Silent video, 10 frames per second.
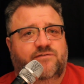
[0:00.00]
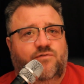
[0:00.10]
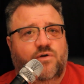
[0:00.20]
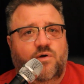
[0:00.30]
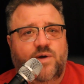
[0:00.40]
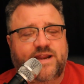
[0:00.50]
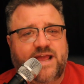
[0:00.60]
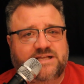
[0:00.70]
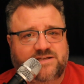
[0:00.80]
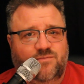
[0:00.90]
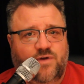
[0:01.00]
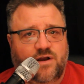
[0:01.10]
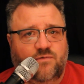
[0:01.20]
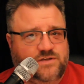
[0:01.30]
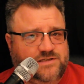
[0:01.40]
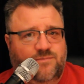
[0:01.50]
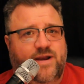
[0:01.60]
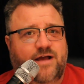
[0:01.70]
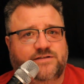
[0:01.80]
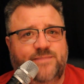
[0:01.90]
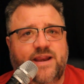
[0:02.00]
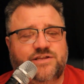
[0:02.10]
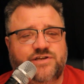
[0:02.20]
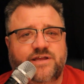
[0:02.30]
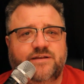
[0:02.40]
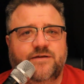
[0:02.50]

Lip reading: 401k somewhere with someone else managing it.